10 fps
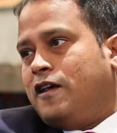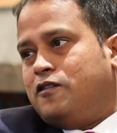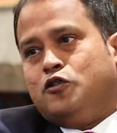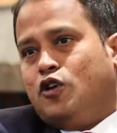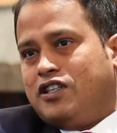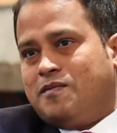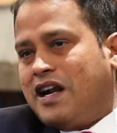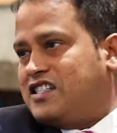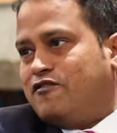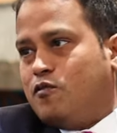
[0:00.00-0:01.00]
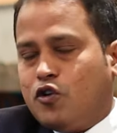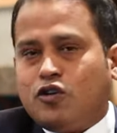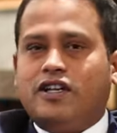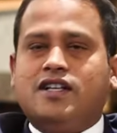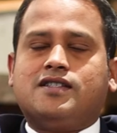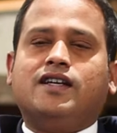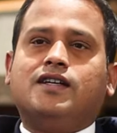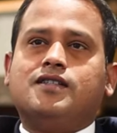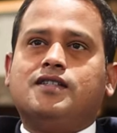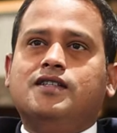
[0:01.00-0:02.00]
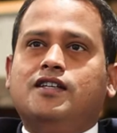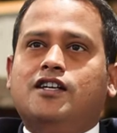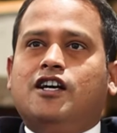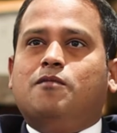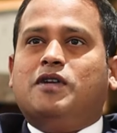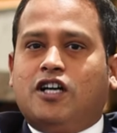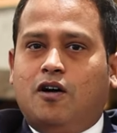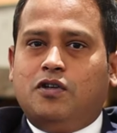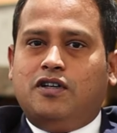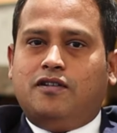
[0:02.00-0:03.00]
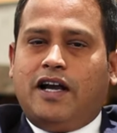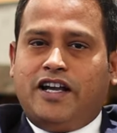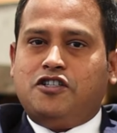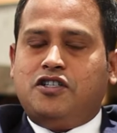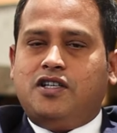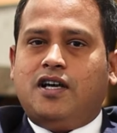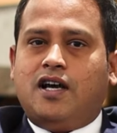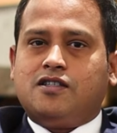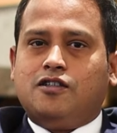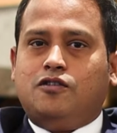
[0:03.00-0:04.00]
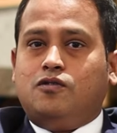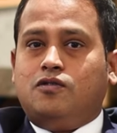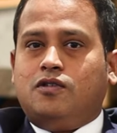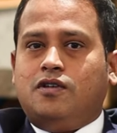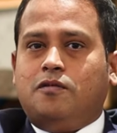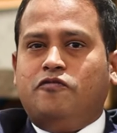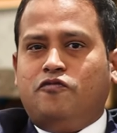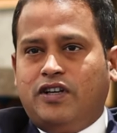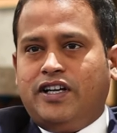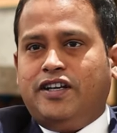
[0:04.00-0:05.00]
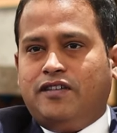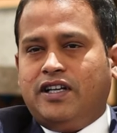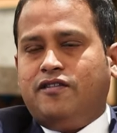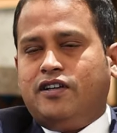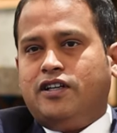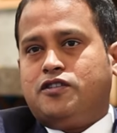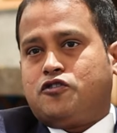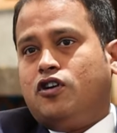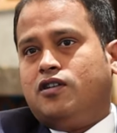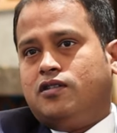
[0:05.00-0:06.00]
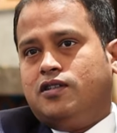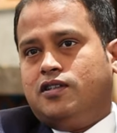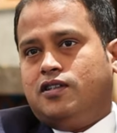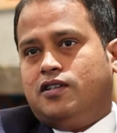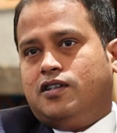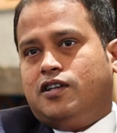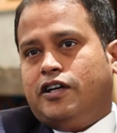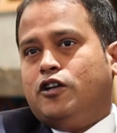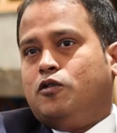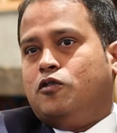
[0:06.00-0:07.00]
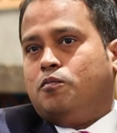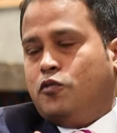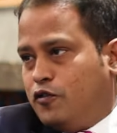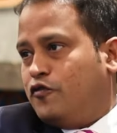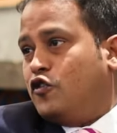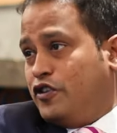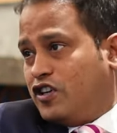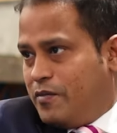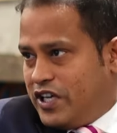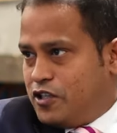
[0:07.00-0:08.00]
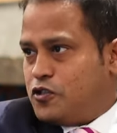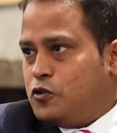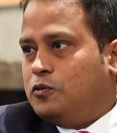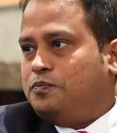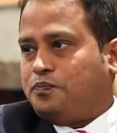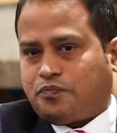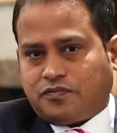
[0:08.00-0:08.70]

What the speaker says: no other brands have more hotels like us. But however, IHG has a very, very, very strong, you know, portfolio coming in soon.